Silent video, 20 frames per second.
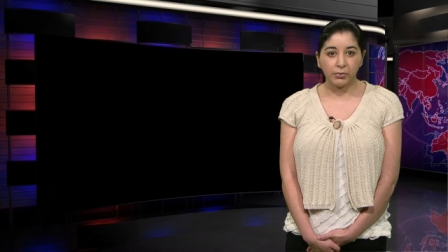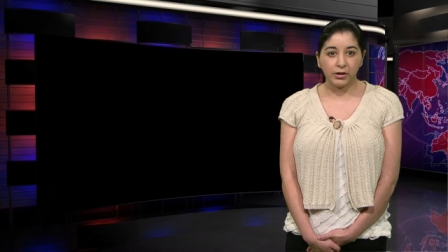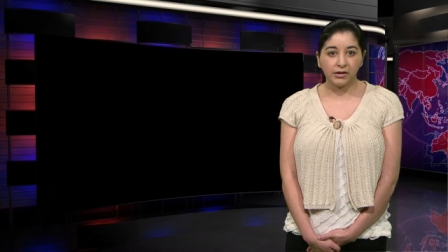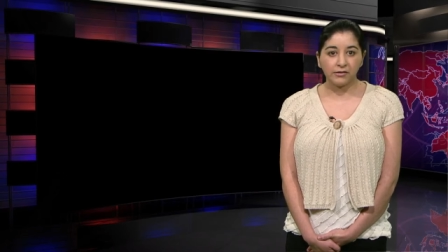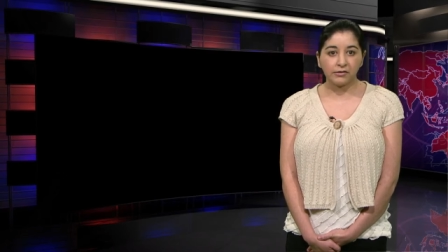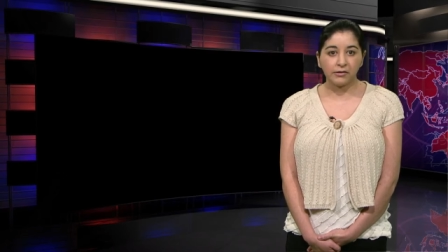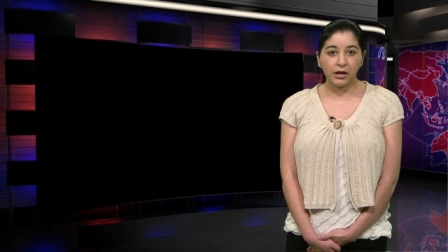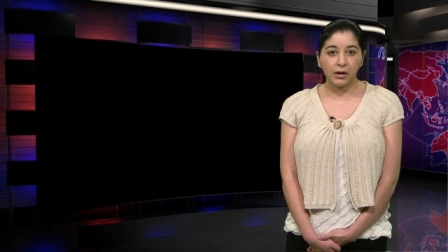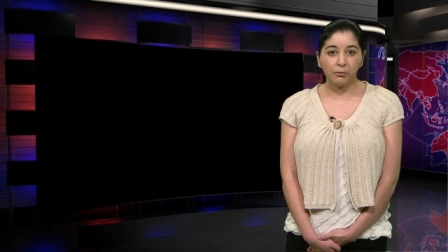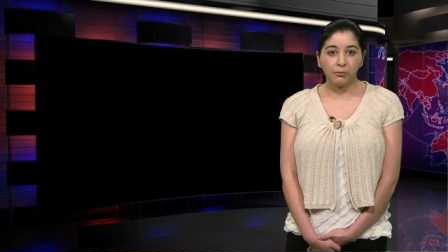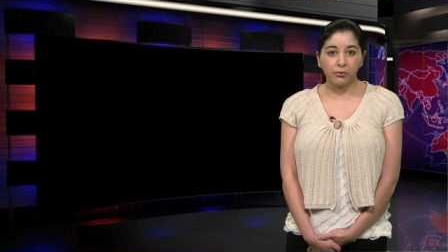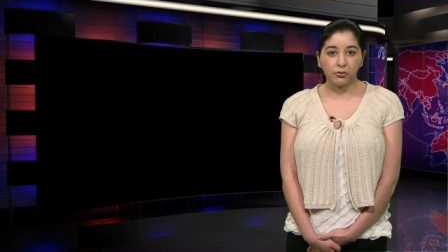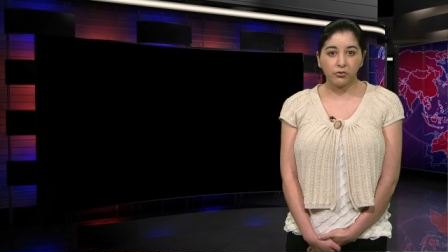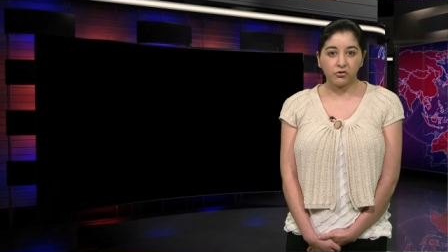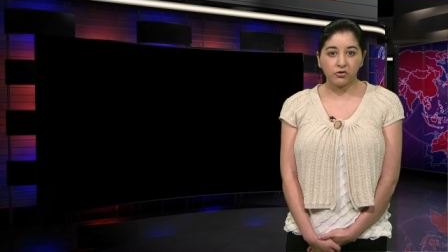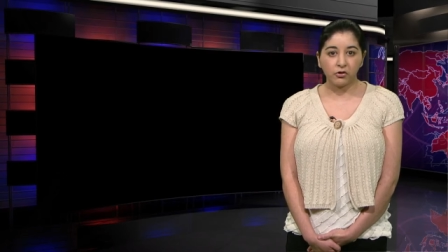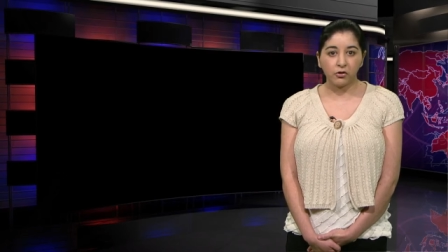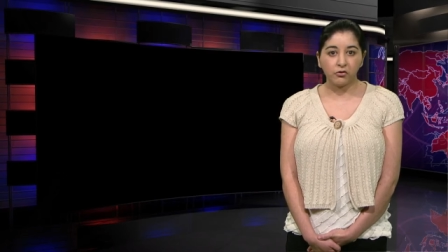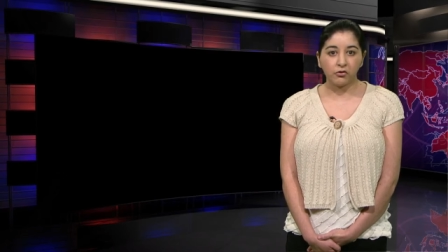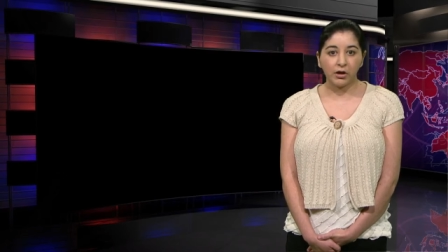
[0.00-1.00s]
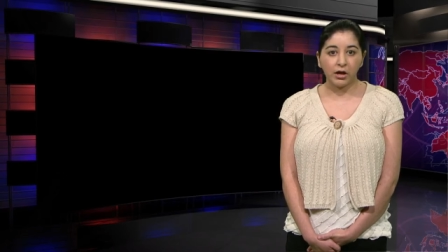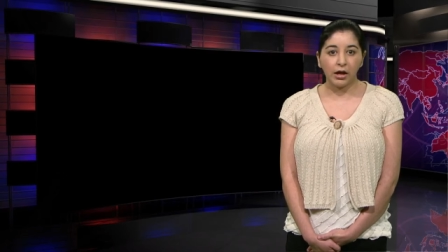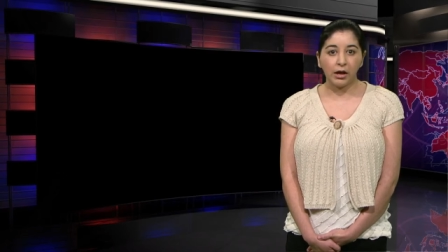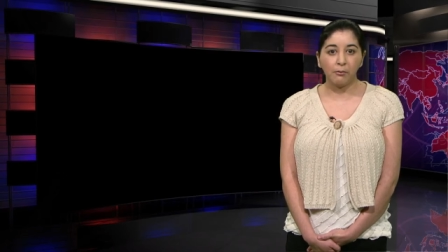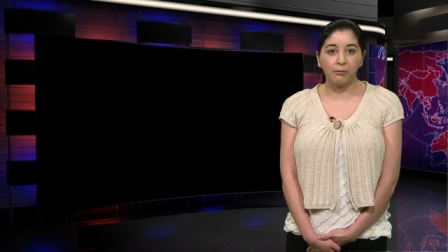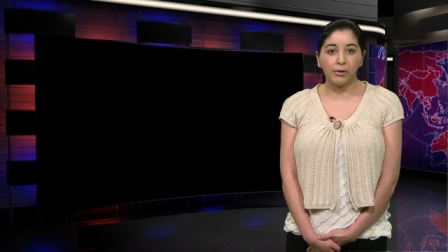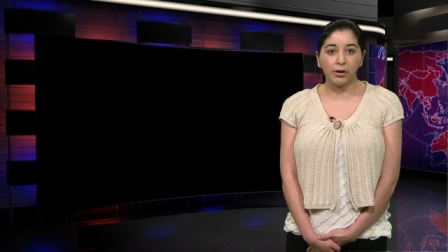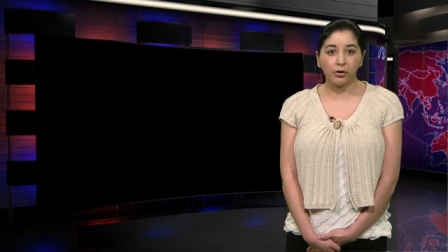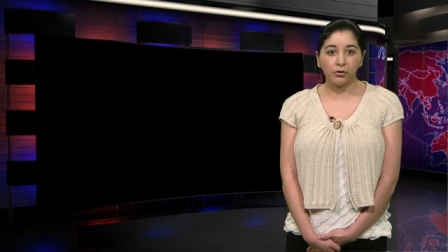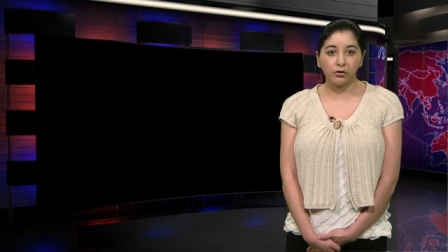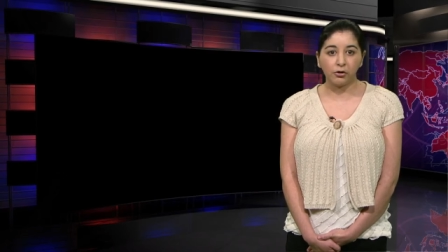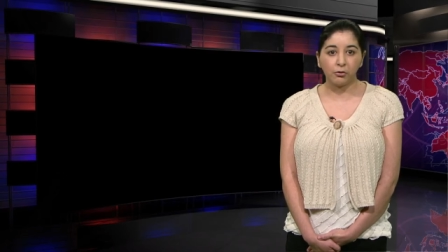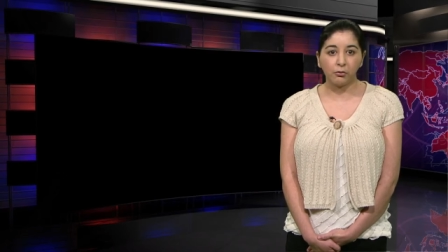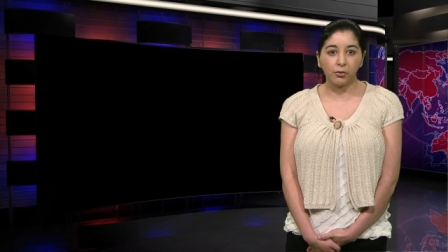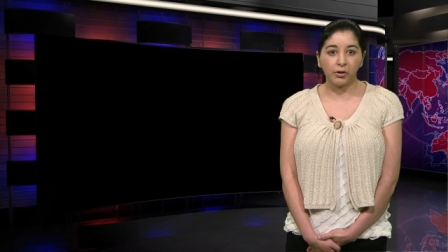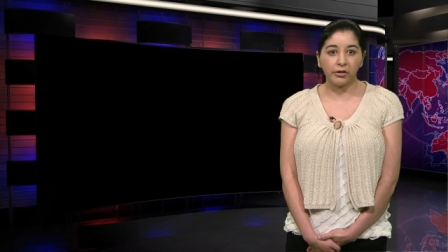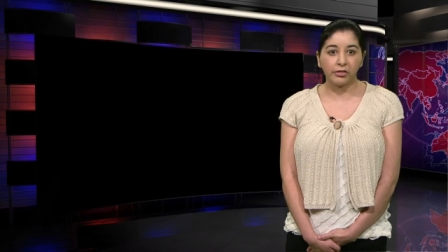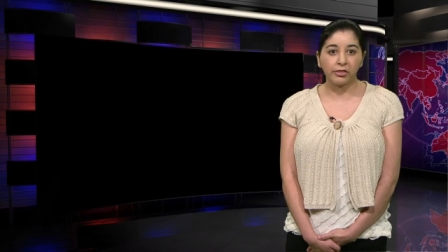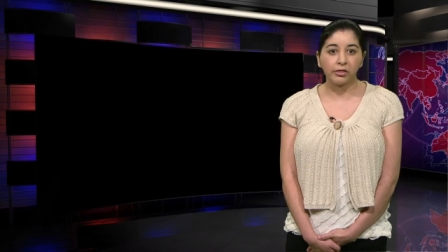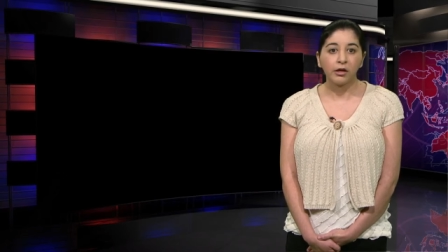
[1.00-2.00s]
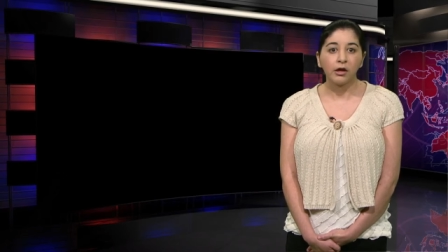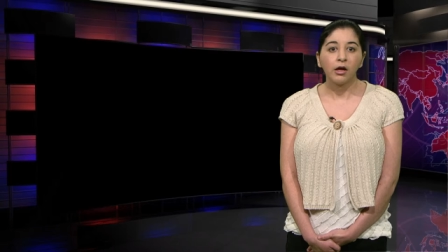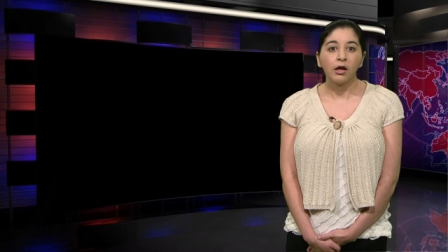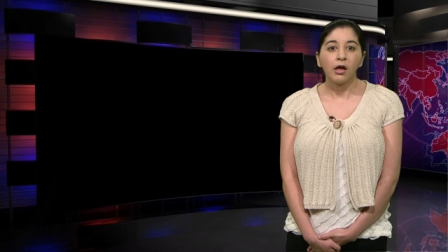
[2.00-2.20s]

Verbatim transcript: Big time boosters, a builder with